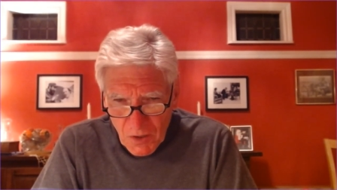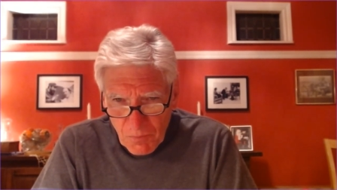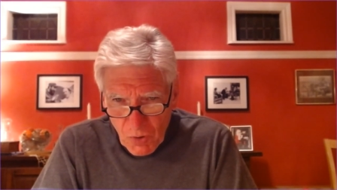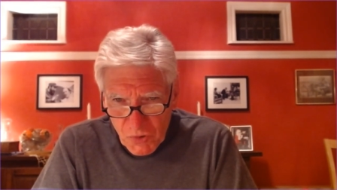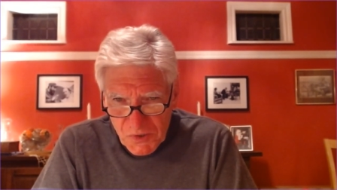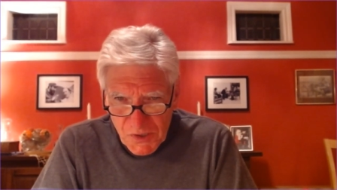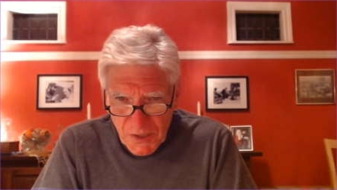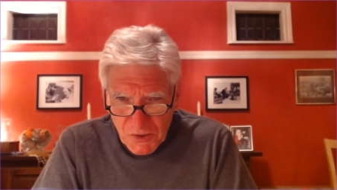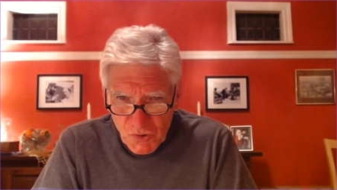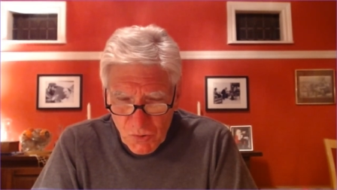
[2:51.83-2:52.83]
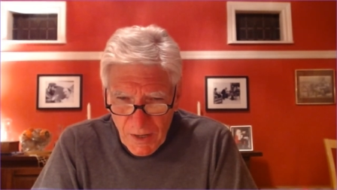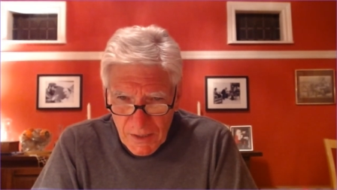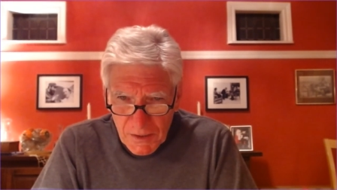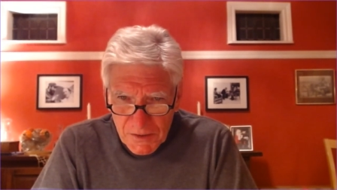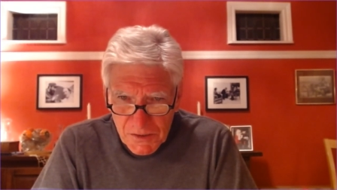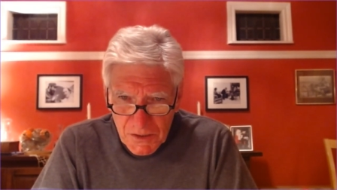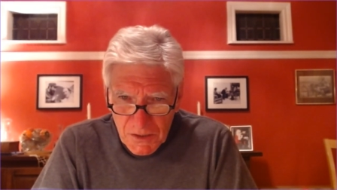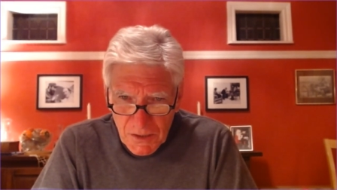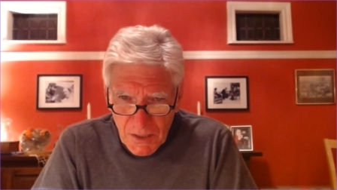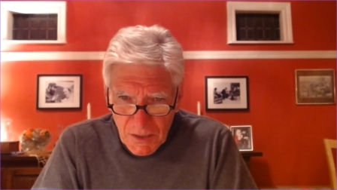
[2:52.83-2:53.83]
both
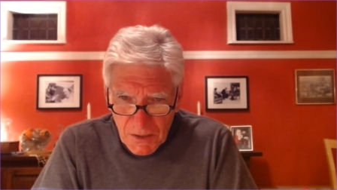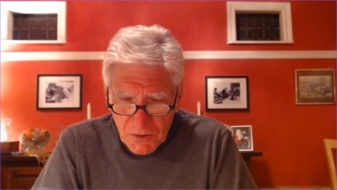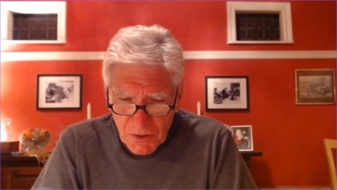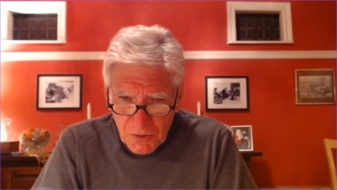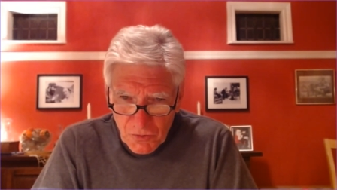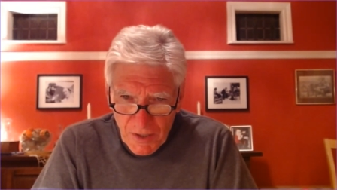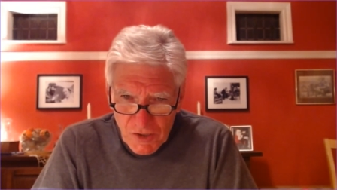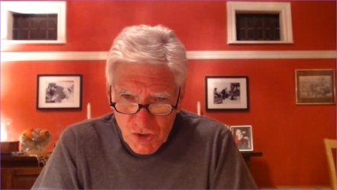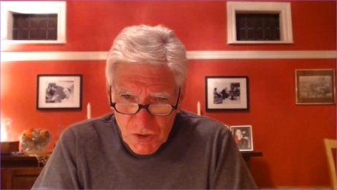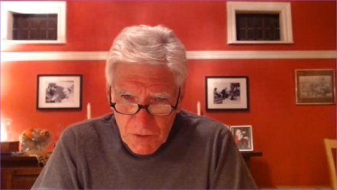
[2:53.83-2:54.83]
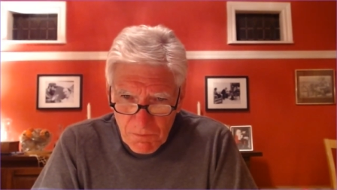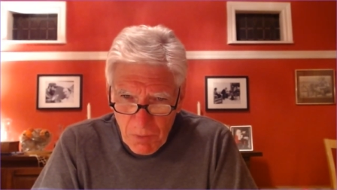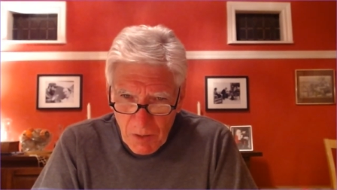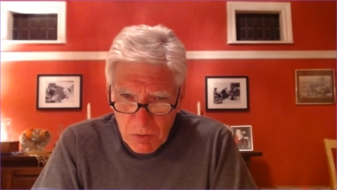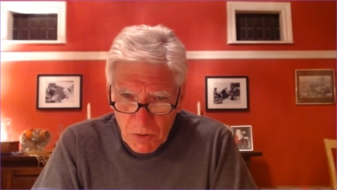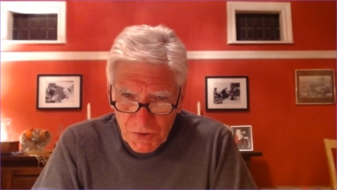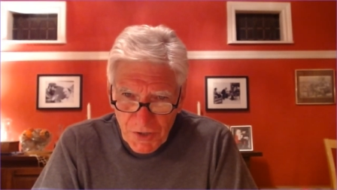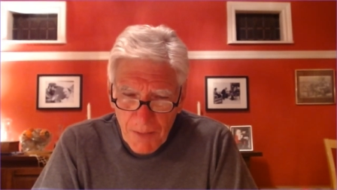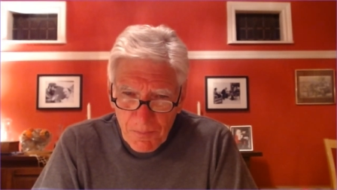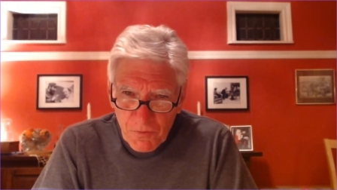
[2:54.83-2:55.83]
sexuality and aggression bubbled
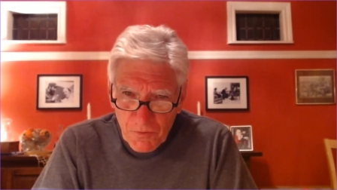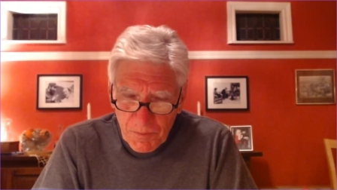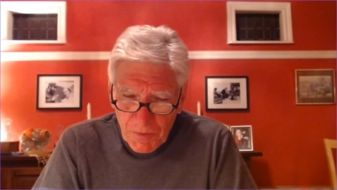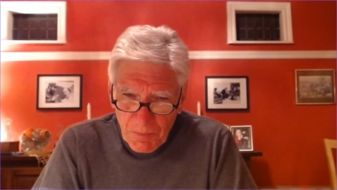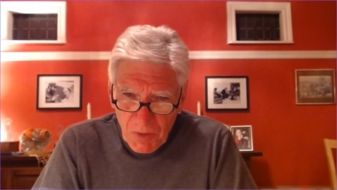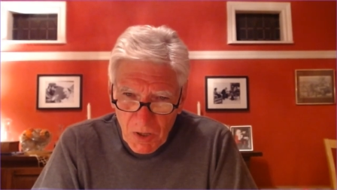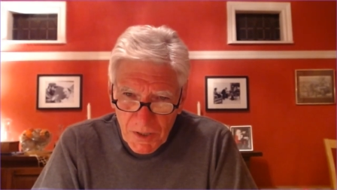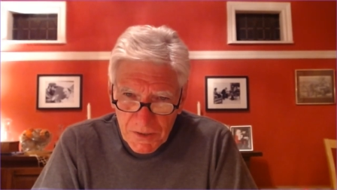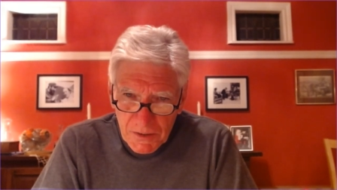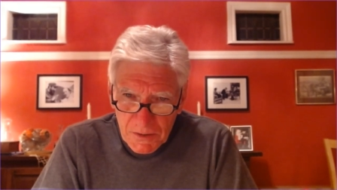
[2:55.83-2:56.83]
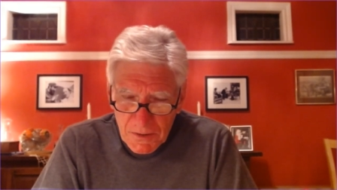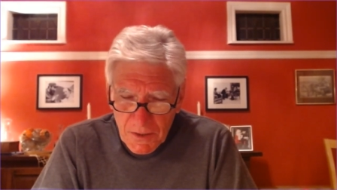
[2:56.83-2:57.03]
up from the body